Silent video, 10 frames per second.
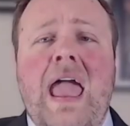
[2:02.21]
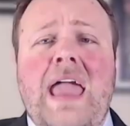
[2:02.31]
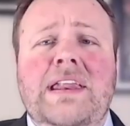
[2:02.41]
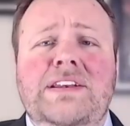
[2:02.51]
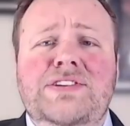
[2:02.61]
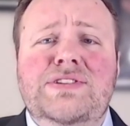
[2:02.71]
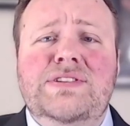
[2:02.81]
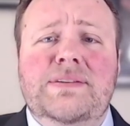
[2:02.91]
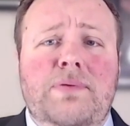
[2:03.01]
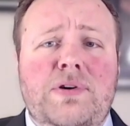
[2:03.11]
In
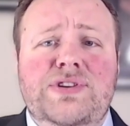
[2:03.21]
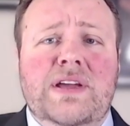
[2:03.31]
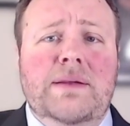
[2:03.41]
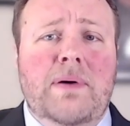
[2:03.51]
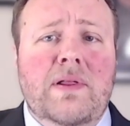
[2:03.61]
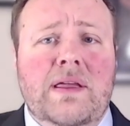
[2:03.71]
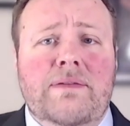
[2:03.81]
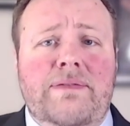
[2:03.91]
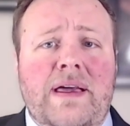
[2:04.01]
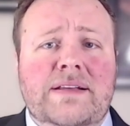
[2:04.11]
addition to pushing and pulling
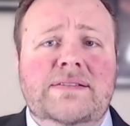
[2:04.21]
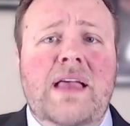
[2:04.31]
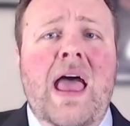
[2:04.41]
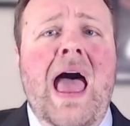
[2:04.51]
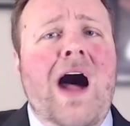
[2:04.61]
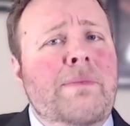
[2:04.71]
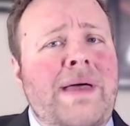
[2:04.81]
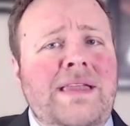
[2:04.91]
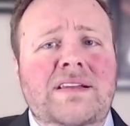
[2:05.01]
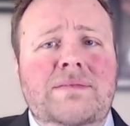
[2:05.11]
effects,
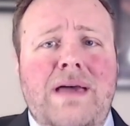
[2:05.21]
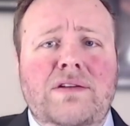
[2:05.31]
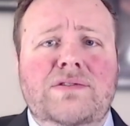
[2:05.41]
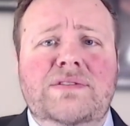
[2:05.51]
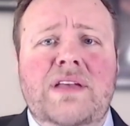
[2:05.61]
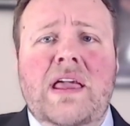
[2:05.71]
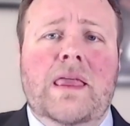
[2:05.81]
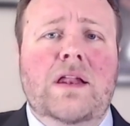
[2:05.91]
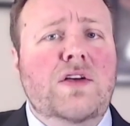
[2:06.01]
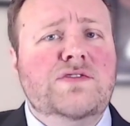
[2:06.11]
allomantic metals
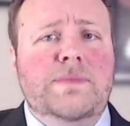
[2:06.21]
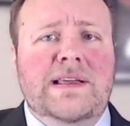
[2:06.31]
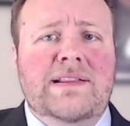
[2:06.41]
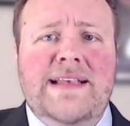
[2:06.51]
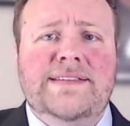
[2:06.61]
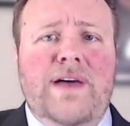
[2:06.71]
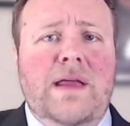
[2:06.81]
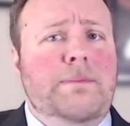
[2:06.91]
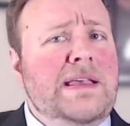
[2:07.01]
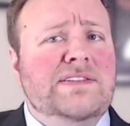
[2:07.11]
can also be
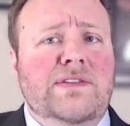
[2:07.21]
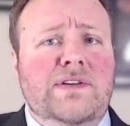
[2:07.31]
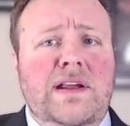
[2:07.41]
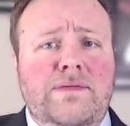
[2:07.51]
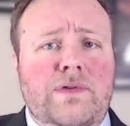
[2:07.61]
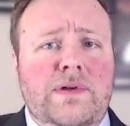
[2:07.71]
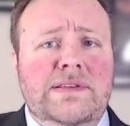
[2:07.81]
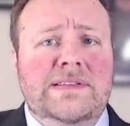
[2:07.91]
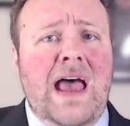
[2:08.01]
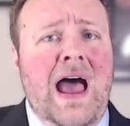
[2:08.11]
classified based on their
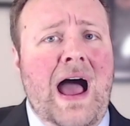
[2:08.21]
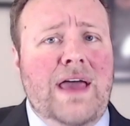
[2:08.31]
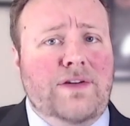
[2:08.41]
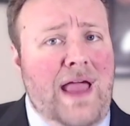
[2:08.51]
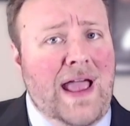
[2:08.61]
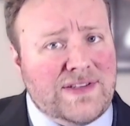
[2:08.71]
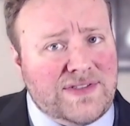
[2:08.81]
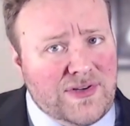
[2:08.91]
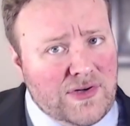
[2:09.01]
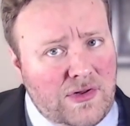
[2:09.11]
influence, either
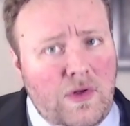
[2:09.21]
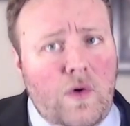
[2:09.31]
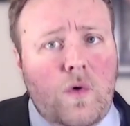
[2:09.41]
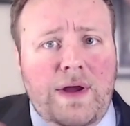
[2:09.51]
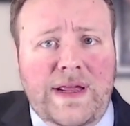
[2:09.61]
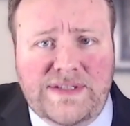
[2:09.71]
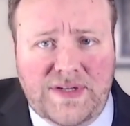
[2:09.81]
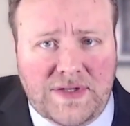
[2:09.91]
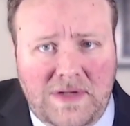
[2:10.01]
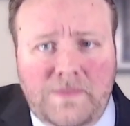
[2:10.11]
external or
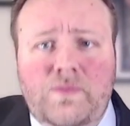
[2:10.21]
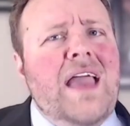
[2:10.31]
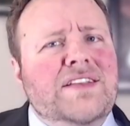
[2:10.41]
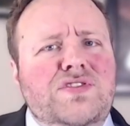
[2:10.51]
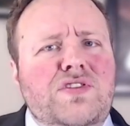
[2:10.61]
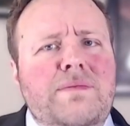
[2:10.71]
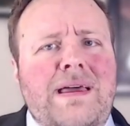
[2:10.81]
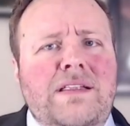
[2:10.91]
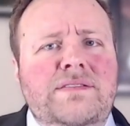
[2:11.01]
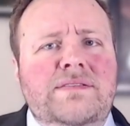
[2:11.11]
internal. External
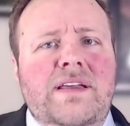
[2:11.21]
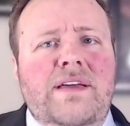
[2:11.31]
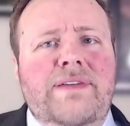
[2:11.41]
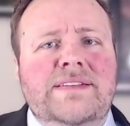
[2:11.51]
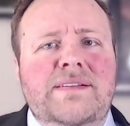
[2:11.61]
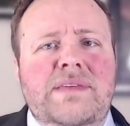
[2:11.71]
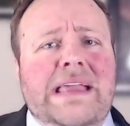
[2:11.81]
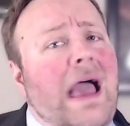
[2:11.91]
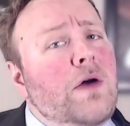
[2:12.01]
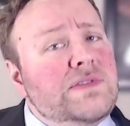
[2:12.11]
metals affect
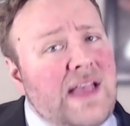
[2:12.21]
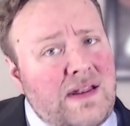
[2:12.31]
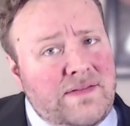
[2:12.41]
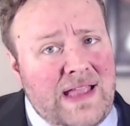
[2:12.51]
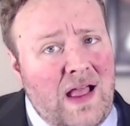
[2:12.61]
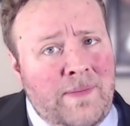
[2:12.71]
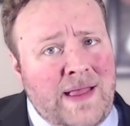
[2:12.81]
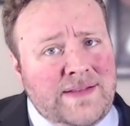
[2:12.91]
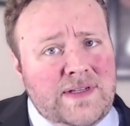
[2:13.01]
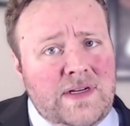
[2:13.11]
something outside of the
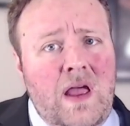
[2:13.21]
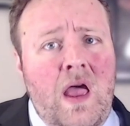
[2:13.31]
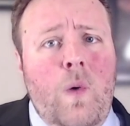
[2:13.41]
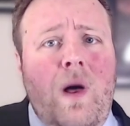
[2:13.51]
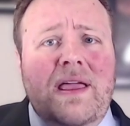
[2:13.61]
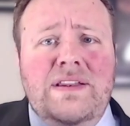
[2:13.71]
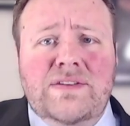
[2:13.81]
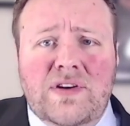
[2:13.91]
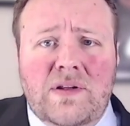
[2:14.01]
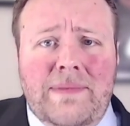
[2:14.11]
allomancer, while
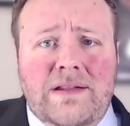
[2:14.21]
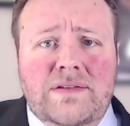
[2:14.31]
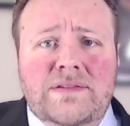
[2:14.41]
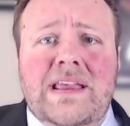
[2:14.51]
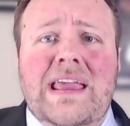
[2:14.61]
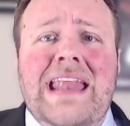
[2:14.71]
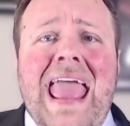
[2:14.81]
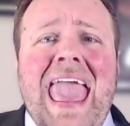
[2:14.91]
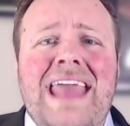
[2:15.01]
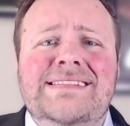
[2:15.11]
internal metals
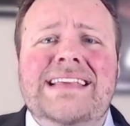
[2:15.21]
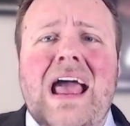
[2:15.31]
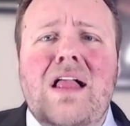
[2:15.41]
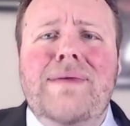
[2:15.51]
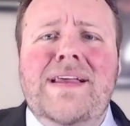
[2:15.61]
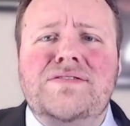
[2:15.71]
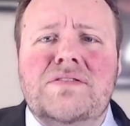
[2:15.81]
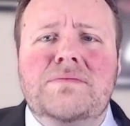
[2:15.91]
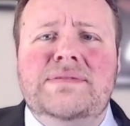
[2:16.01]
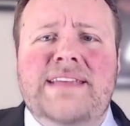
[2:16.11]
enhance the allomancer
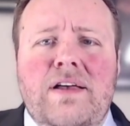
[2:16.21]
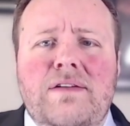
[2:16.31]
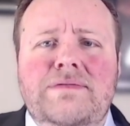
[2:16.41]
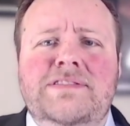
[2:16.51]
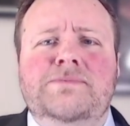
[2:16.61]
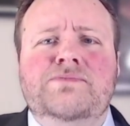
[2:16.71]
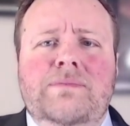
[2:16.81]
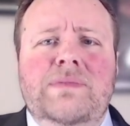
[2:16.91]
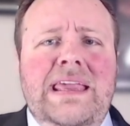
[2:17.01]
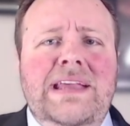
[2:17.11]
themselves.
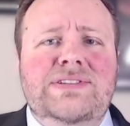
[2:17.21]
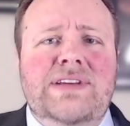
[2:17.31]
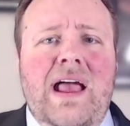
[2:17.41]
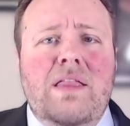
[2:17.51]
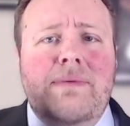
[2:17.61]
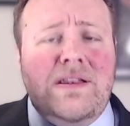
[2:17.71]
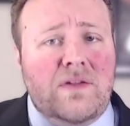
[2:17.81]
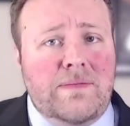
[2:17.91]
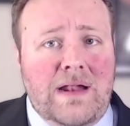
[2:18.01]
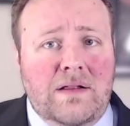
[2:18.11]
Each
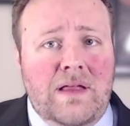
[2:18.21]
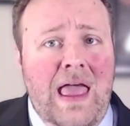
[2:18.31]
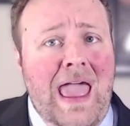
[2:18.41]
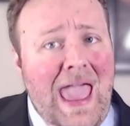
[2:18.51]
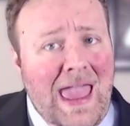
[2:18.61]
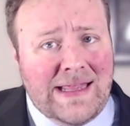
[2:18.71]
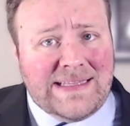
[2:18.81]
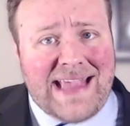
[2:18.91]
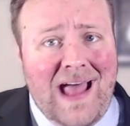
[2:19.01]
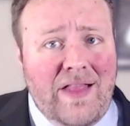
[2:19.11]
elemental metal and
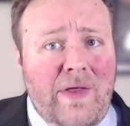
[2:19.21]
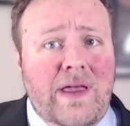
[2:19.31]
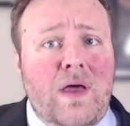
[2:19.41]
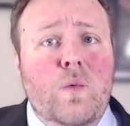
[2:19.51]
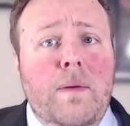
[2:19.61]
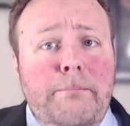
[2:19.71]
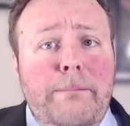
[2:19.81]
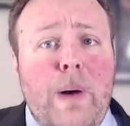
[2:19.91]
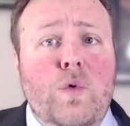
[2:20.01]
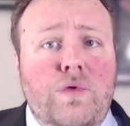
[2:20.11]
its alloy will
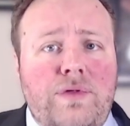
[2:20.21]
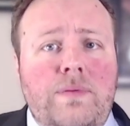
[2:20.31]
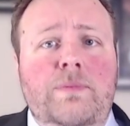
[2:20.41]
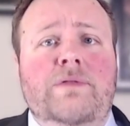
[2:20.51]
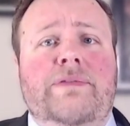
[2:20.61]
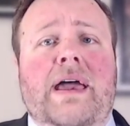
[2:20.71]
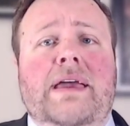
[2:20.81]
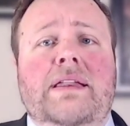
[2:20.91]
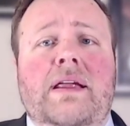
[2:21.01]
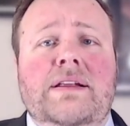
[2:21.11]
both
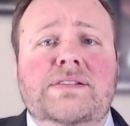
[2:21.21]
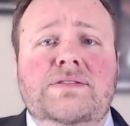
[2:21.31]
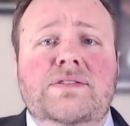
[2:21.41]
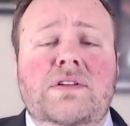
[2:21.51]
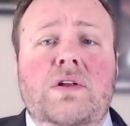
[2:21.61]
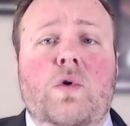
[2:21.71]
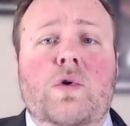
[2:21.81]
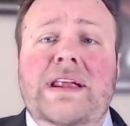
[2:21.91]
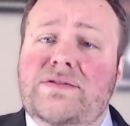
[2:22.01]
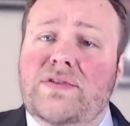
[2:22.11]
provide an external
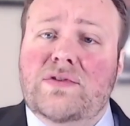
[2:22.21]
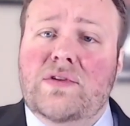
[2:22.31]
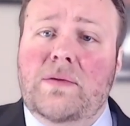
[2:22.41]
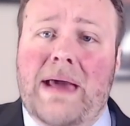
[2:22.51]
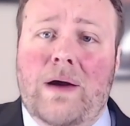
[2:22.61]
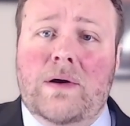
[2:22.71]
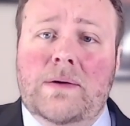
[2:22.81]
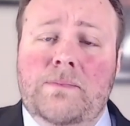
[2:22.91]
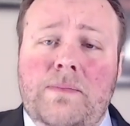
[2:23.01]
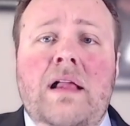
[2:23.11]
or internal power.
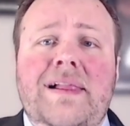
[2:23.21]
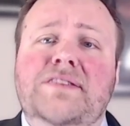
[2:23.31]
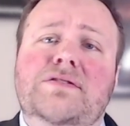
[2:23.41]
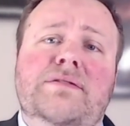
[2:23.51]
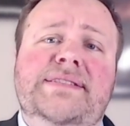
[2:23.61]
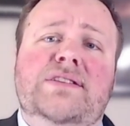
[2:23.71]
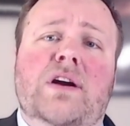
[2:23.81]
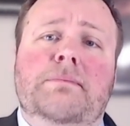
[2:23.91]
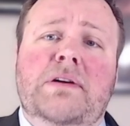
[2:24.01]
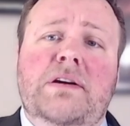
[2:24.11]
Let's revisit
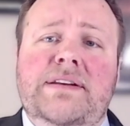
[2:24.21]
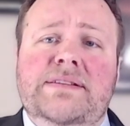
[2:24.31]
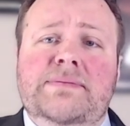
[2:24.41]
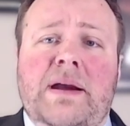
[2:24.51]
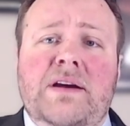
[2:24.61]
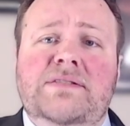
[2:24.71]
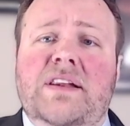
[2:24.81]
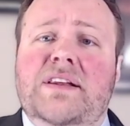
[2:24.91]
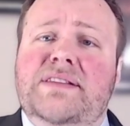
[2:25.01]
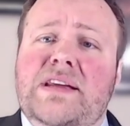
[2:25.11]
our previous pairs
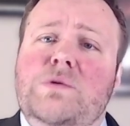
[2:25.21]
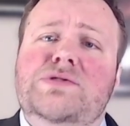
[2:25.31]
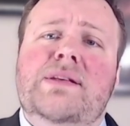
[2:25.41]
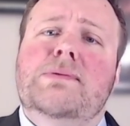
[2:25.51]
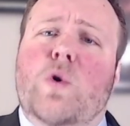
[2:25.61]
to distinguish them